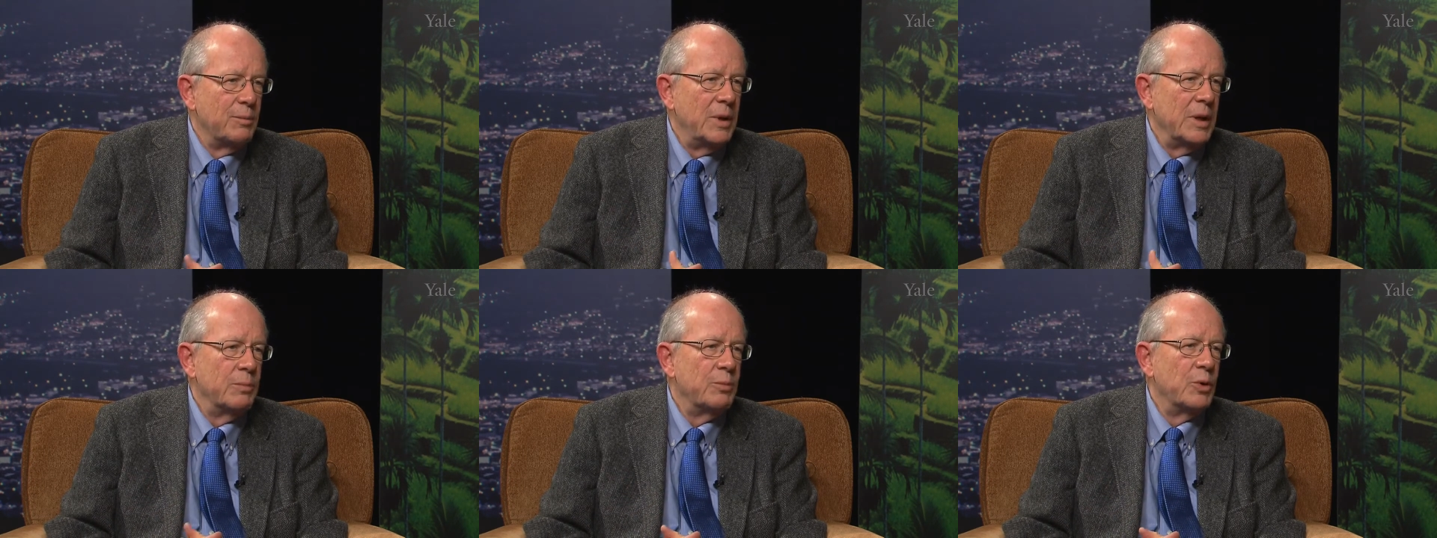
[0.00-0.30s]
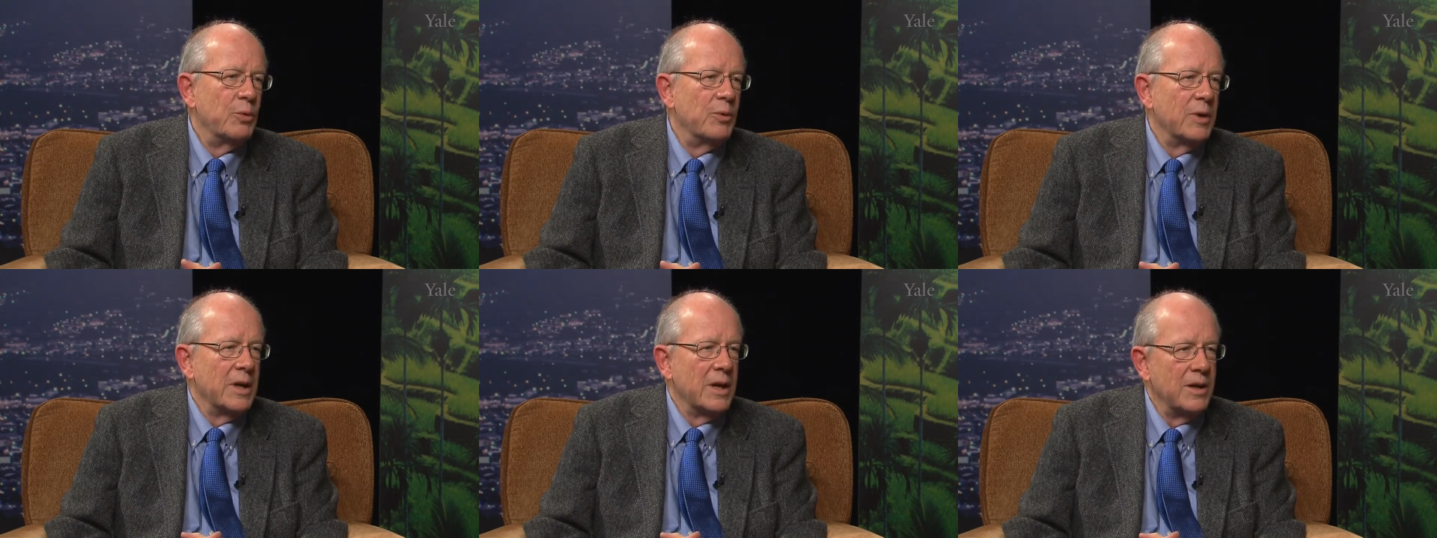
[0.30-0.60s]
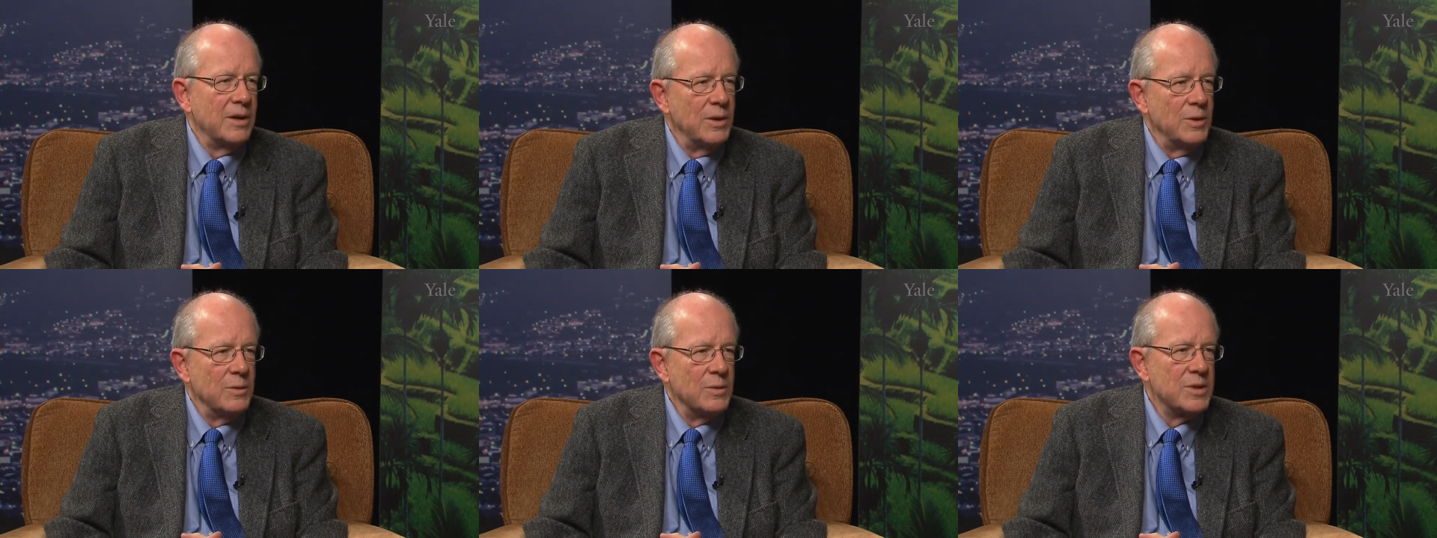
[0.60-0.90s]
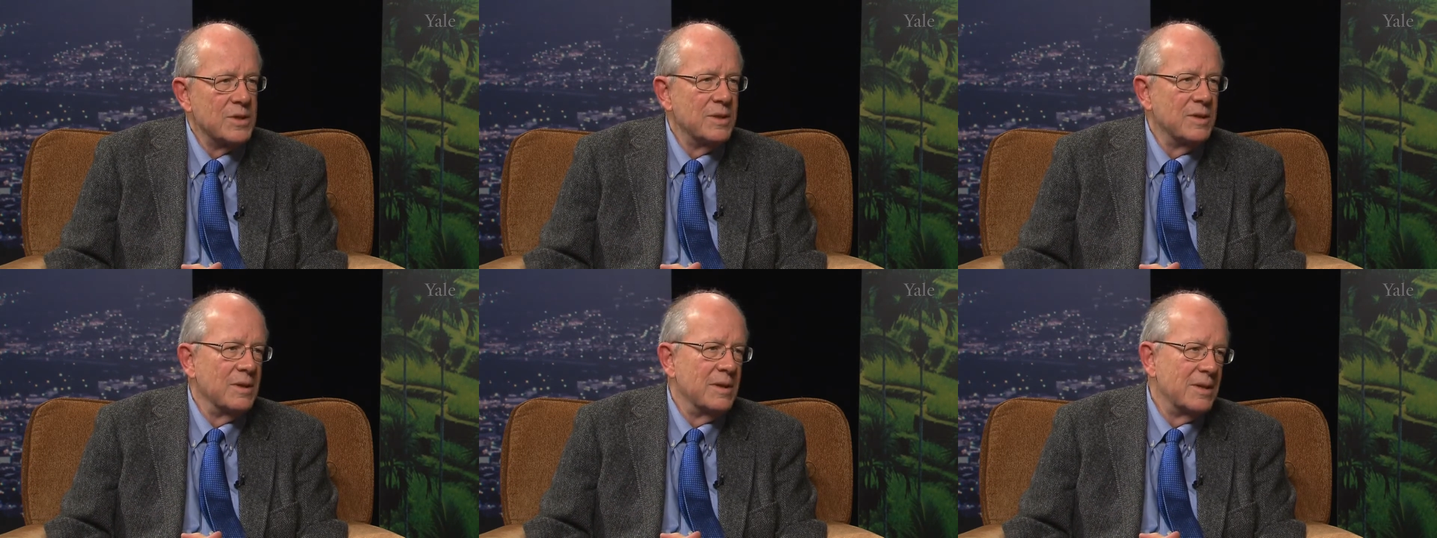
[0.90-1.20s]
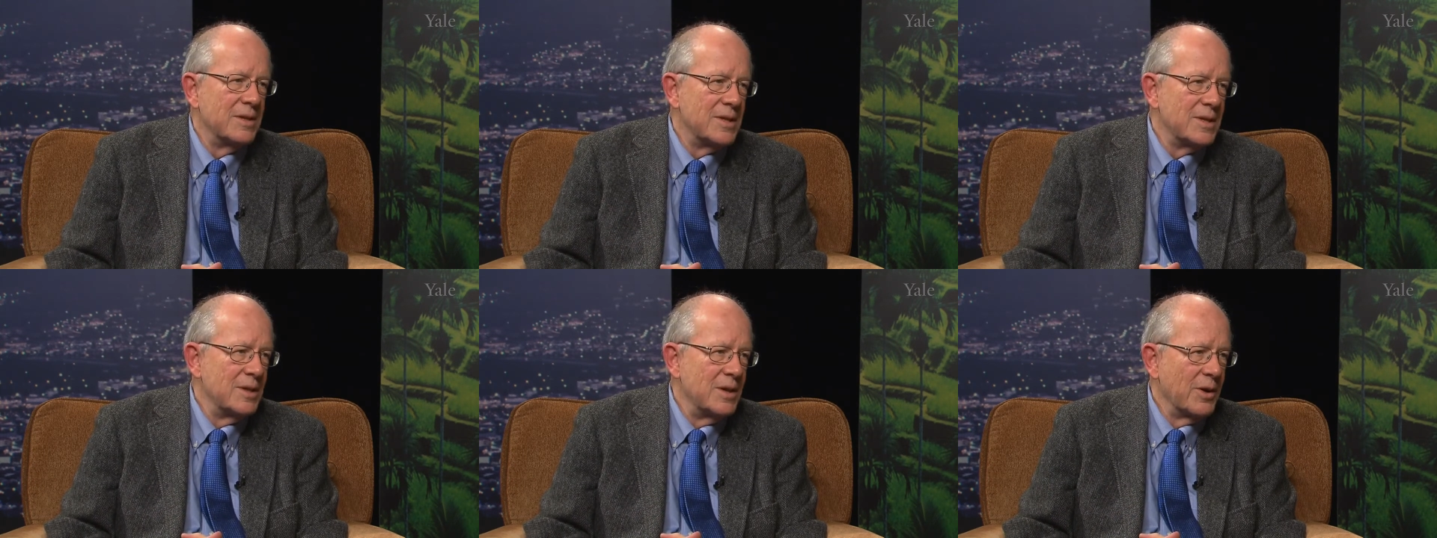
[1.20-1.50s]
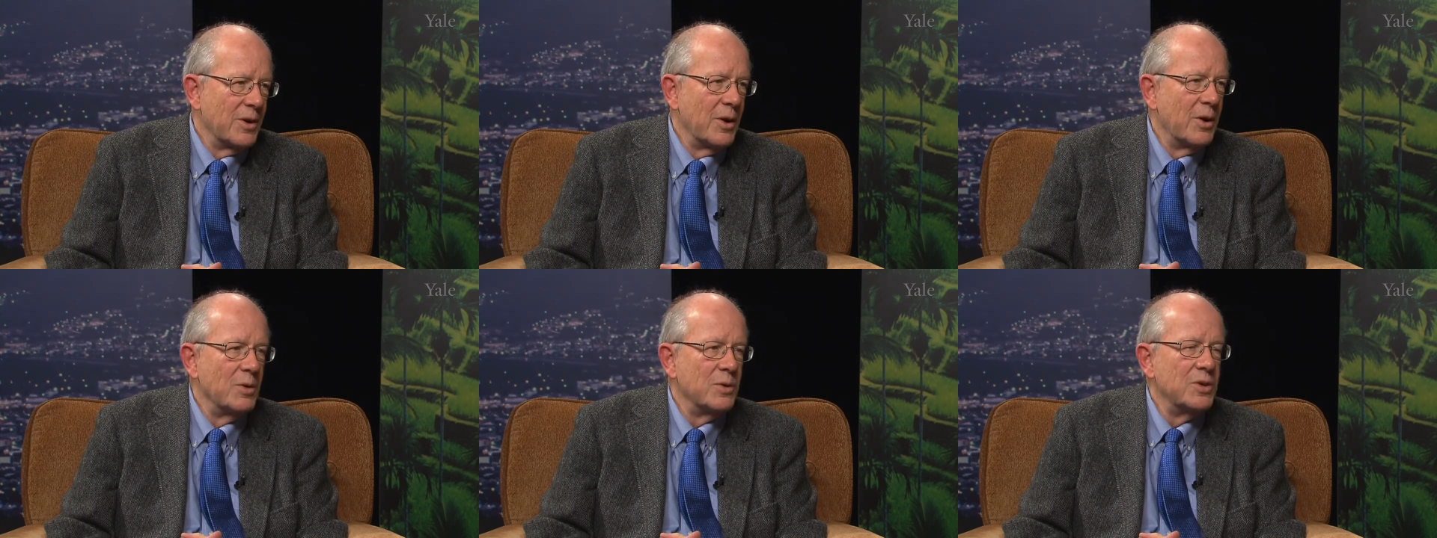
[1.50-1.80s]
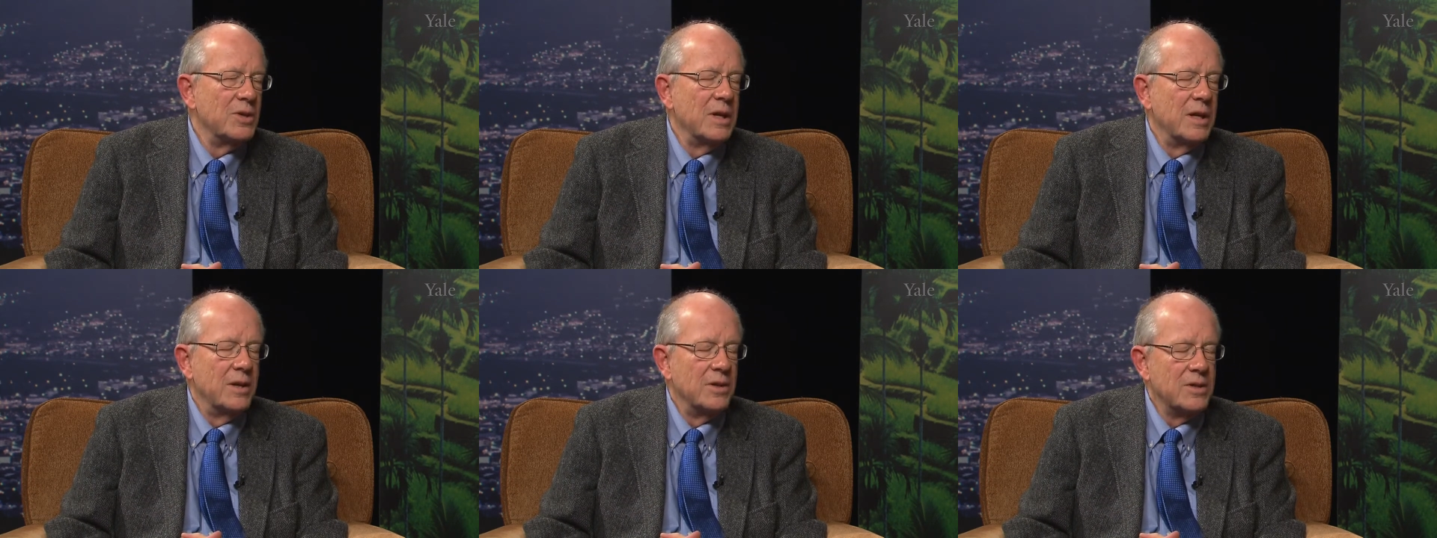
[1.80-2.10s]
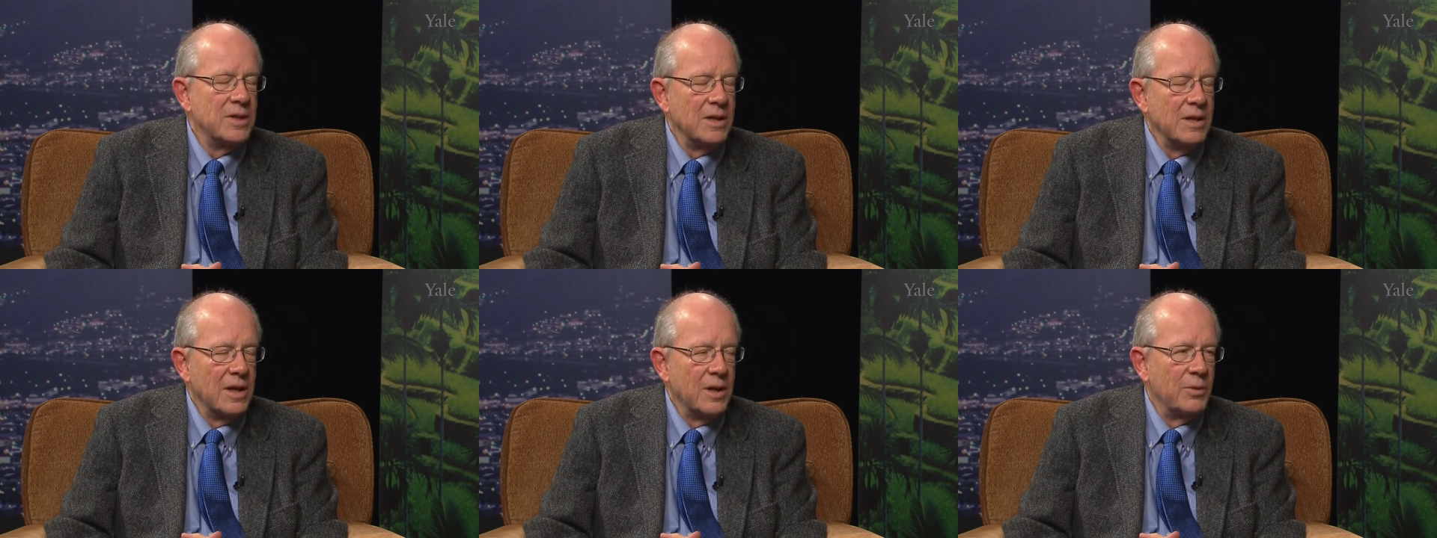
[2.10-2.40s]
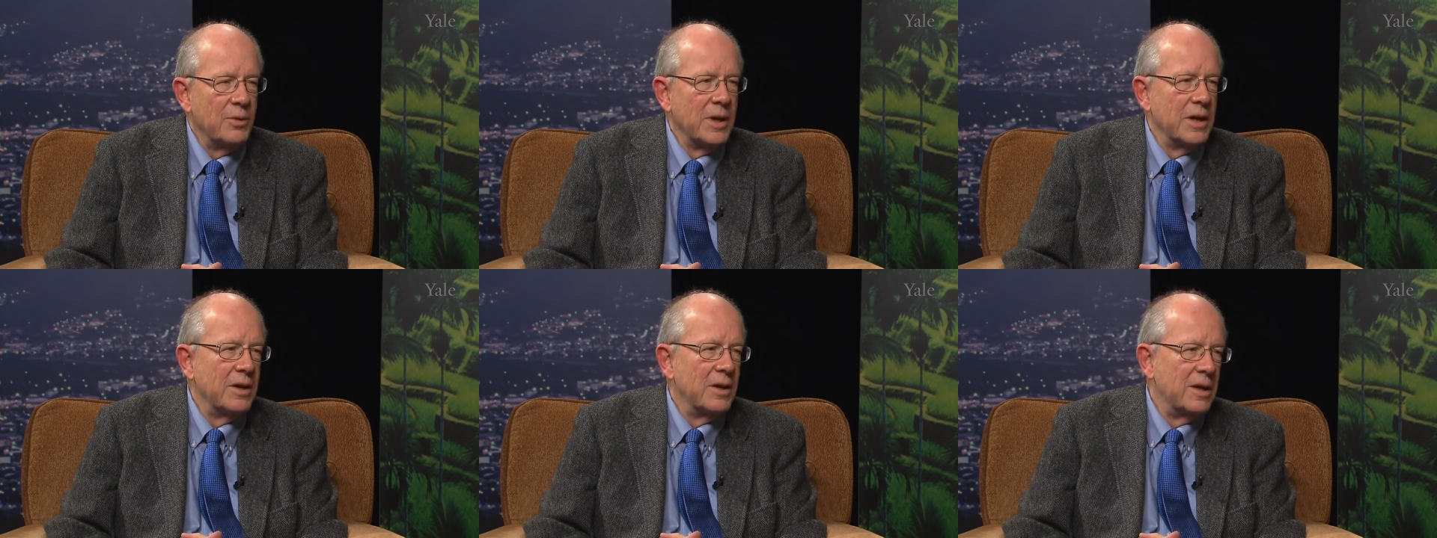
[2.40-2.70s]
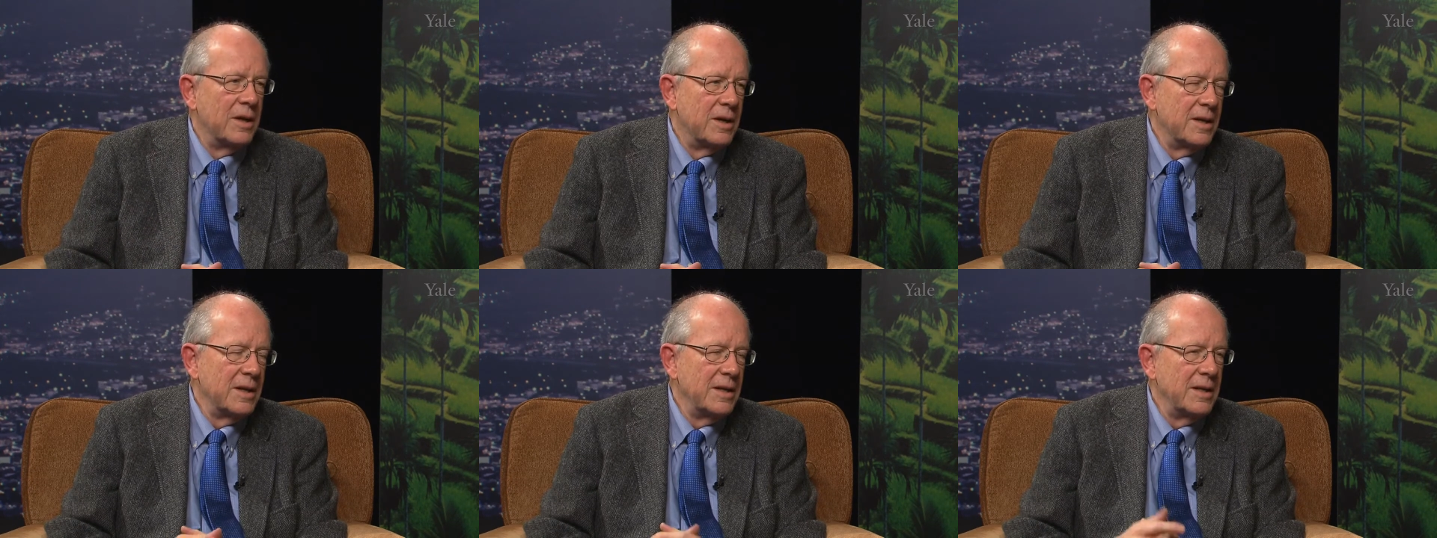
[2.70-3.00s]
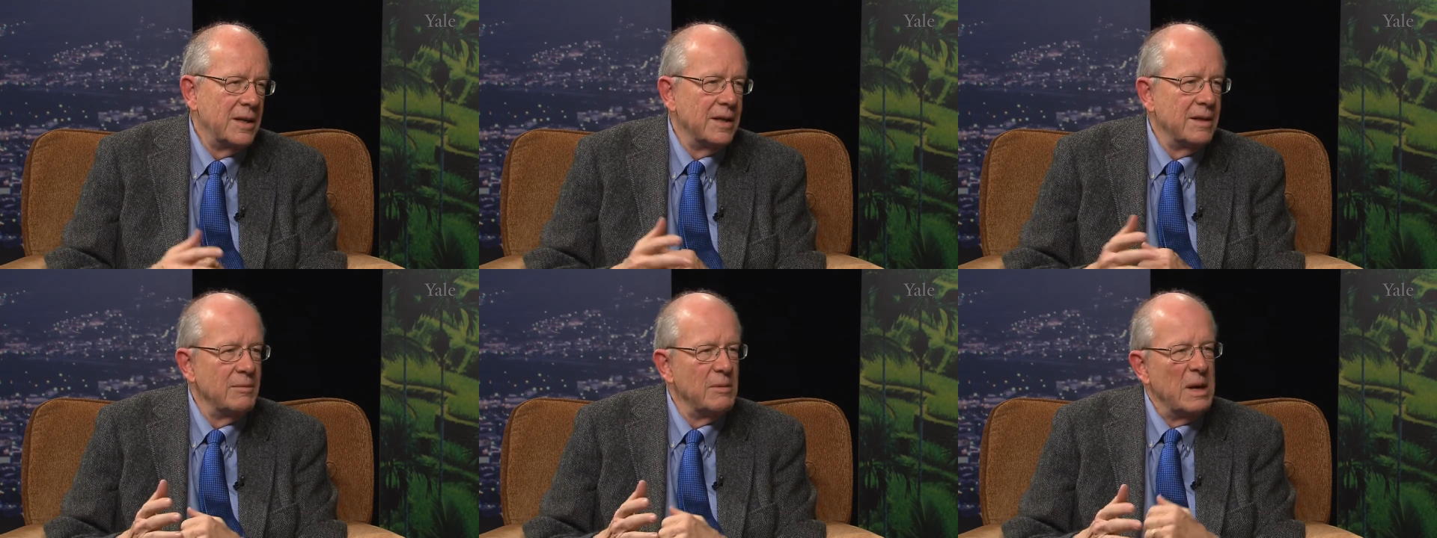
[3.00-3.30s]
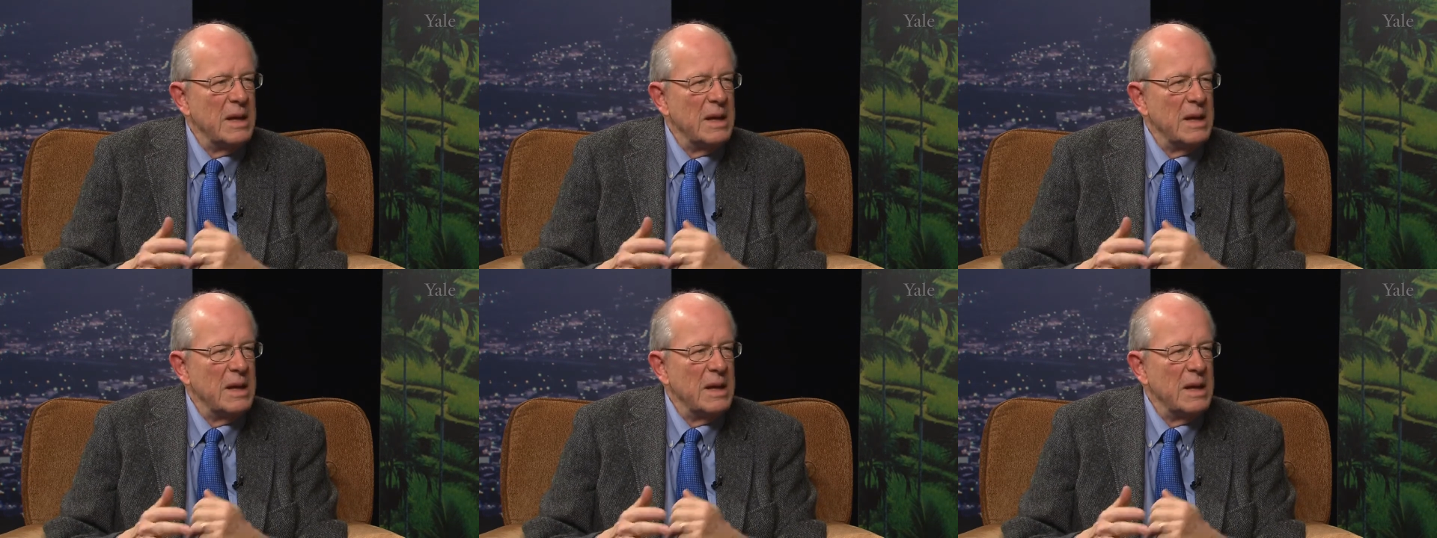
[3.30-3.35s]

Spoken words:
People will get used to this negotiation going on, and